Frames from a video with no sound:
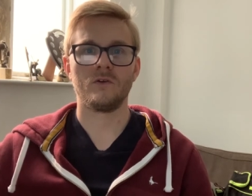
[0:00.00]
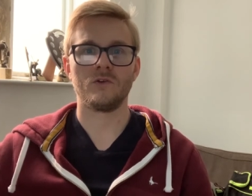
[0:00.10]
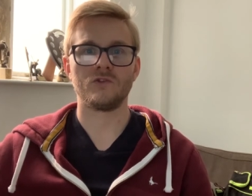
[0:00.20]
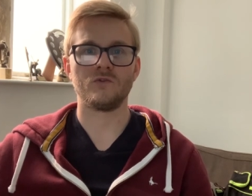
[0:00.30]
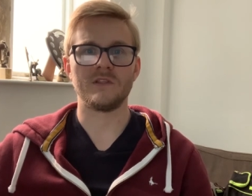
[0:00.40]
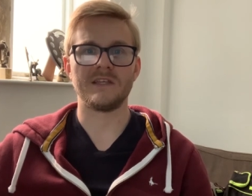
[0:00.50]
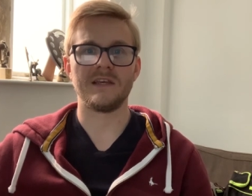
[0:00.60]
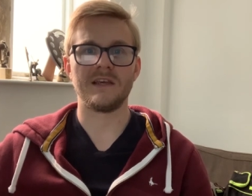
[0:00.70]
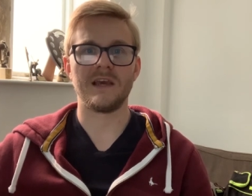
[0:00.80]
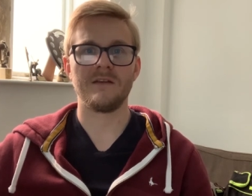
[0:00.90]
Question
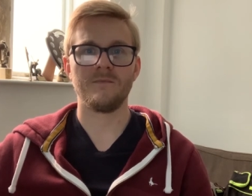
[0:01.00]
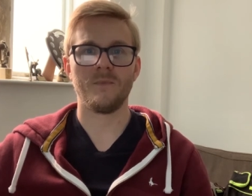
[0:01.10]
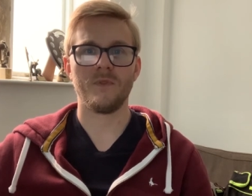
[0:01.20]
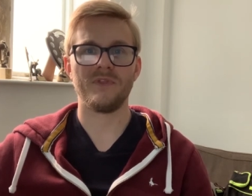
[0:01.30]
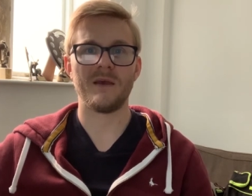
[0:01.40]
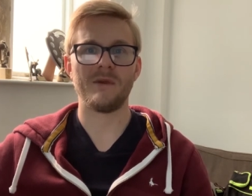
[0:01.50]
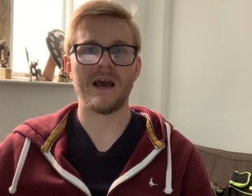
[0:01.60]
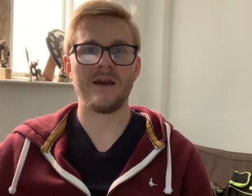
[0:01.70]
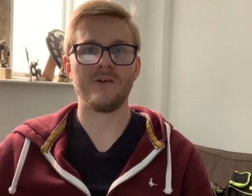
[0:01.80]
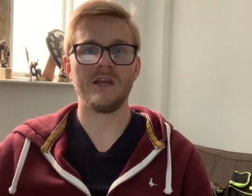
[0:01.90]
28 again. Debbie
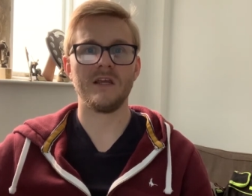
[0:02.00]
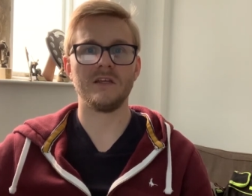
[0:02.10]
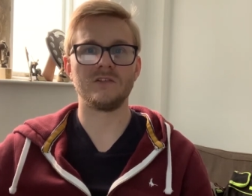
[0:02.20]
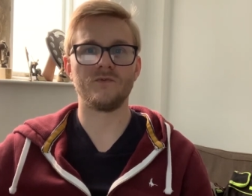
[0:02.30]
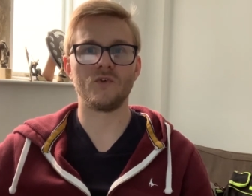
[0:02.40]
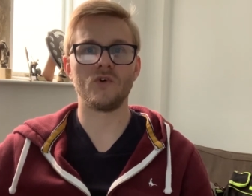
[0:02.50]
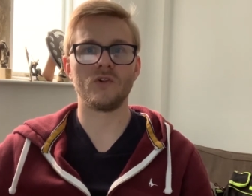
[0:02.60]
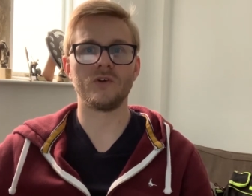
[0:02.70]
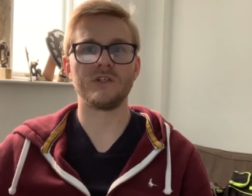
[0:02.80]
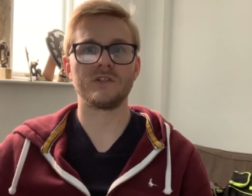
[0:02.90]
Harry is the
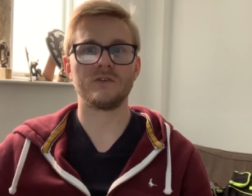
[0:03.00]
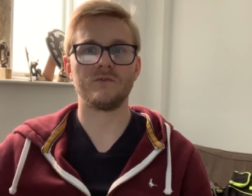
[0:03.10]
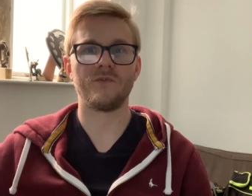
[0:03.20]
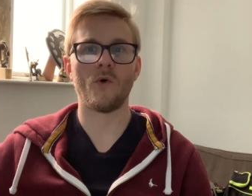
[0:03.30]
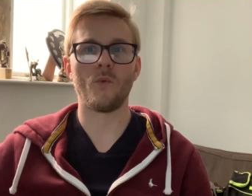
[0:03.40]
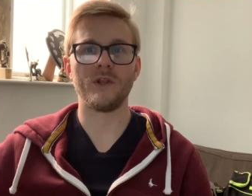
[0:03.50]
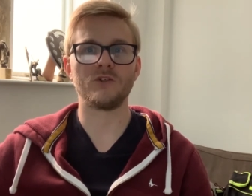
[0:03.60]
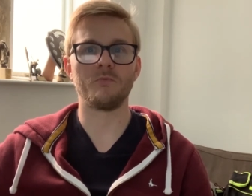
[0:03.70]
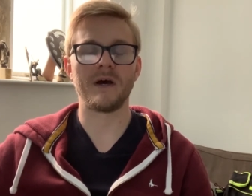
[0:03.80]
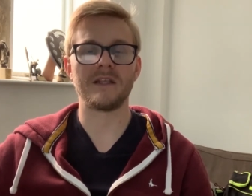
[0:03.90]
vocalist for
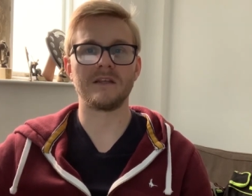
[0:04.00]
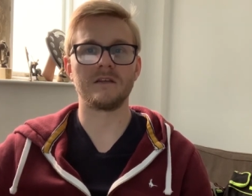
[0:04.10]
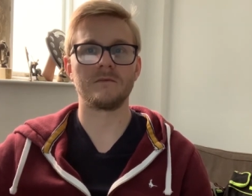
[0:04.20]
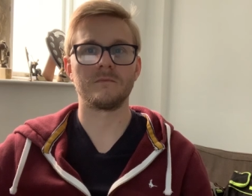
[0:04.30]
which band?